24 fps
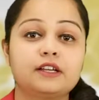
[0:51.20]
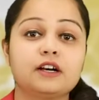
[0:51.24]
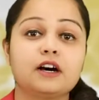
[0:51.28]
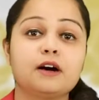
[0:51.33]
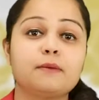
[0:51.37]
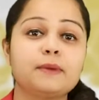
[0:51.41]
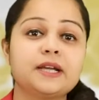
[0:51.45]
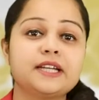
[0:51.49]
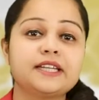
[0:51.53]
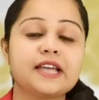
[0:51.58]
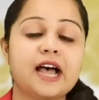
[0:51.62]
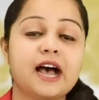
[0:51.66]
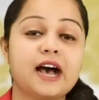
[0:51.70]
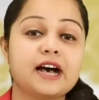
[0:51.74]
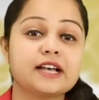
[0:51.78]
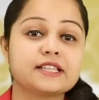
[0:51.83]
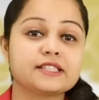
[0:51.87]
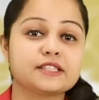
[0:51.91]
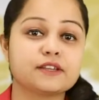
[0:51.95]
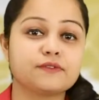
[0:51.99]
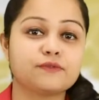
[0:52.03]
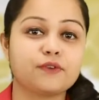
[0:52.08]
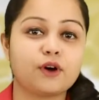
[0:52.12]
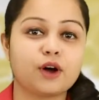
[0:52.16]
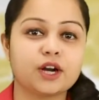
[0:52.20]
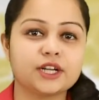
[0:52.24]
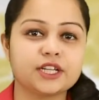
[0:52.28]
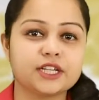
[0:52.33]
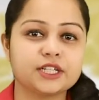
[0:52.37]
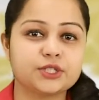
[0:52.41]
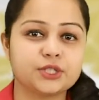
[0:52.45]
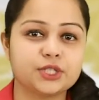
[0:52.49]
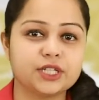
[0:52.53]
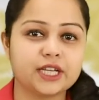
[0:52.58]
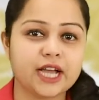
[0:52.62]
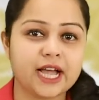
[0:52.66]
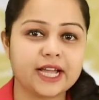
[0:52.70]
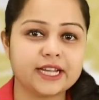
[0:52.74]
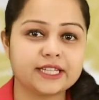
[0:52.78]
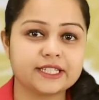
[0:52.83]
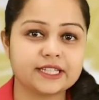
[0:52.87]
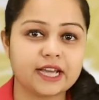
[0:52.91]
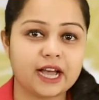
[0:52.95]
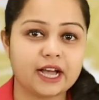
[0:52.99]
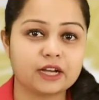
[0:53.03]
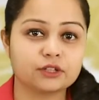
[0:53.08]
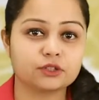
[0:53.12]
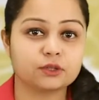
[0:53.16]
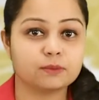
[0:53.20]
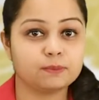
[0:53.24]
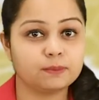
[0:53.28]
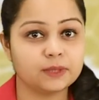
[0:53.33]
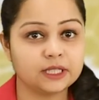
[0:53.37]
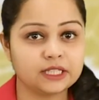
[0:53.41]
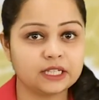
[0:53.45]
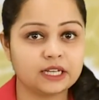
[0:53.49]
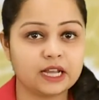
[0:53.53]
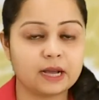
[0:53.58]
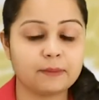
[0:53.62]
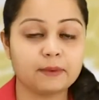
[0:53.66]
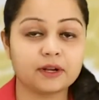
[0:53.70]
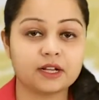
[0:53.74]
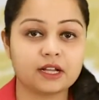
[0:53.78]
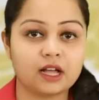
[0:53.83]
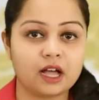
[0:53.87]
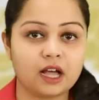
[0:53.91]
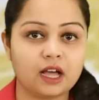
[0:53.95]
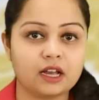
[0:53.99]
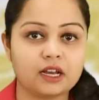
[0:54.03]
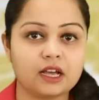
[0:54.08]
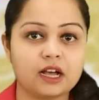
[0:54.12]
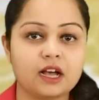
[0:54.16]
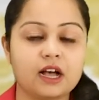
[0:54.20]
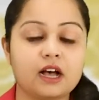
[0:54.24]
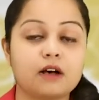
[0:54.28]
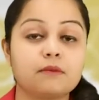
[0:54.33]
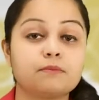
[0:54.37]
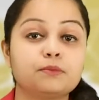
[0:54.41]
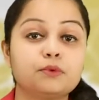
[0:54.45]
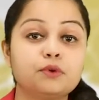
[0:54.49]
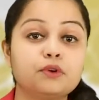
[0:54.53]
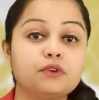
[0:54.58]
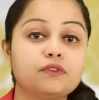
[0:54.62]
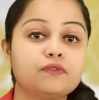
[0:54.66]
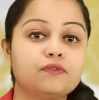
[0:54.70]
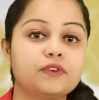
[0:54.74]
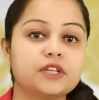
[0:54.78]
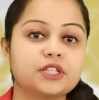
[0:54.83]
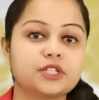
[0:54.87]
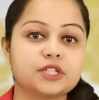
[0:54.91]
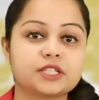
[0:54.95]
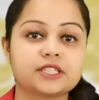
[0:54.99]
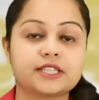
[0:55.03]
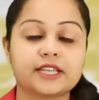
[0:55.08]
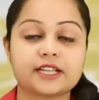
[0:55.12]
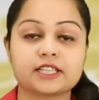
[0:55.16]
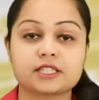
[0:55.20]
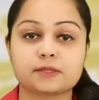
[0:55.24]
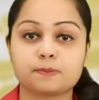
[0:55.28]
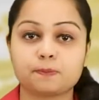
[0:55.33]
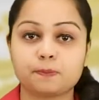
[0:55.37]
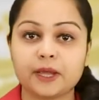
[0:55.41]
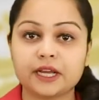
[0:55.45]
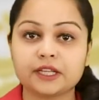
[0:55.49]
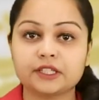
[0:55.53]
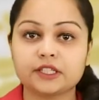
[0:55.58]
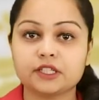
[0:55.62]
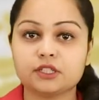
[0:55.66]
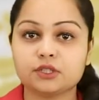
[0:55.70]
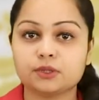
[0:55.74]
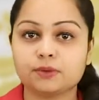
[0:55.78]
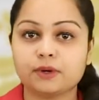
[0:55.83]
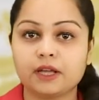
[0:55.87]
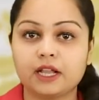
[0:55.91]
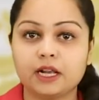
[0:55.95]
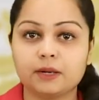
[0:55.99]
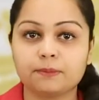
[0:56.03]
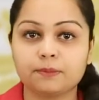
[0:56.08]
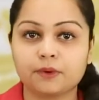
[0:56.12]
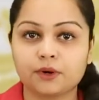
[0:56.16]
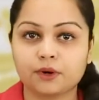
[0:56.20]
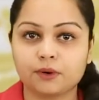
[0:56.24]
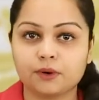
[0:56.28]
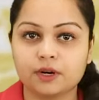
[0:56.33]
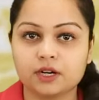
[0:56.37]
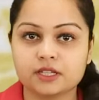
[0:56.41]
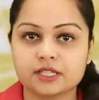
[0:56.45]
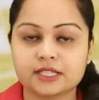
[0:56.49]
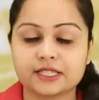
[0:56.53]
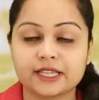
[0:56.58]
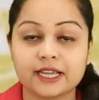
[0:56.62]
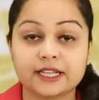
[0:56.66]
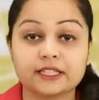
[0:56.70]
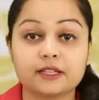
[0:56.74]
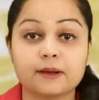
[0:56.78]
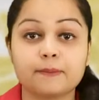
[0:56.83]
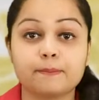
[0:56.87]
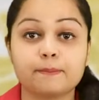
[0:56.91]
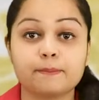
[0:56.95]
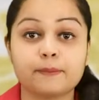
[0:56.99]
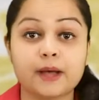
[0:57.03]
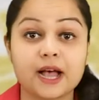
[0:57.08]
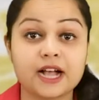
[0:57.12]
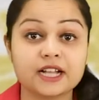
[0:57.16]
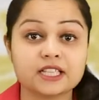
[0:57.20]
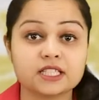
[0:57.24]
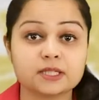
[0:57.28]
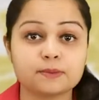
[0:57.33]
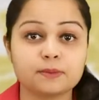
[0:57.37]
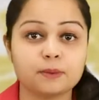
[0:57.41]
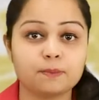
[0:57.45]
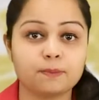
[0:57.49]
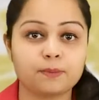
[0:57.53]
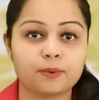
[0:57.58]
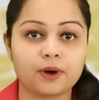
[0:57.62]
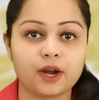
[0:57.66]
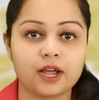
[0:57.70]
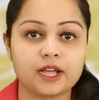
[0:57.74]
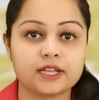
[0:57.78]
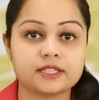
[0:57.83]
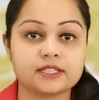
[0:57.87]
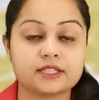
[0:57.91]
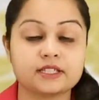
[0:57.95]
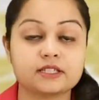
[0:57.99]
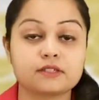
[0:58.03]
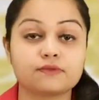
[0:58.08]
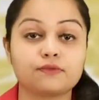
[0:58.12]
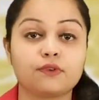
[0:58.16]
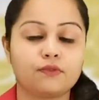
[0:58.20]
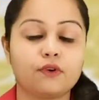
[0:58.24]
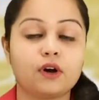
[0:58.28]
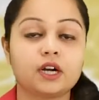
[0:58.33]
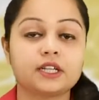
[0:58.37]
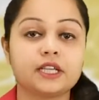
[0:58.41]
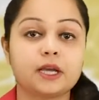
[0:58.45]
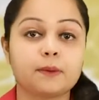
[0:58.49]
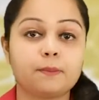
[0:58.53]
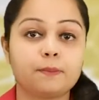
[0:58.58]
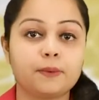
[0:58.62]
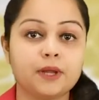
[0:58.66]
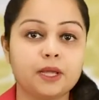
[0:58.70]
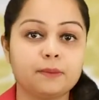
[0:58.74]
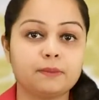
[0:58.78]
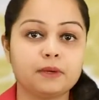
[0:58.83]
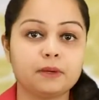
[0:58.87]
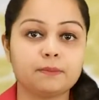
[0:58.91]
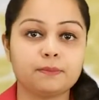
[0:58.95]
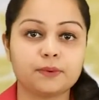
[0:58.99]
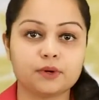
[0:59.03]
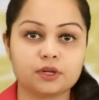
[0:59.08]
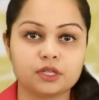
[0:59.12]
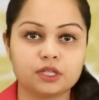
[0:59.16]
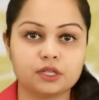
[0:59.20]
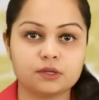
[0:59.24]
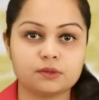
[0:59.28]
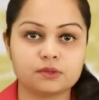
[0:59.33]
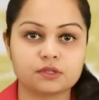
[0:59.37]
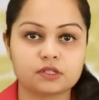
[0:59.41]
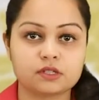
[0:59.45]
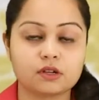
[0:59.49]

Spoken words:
Government has awarded GI tag to Mithila Makhana, a move which is expected to help growers get the maximum prices for their premium produce.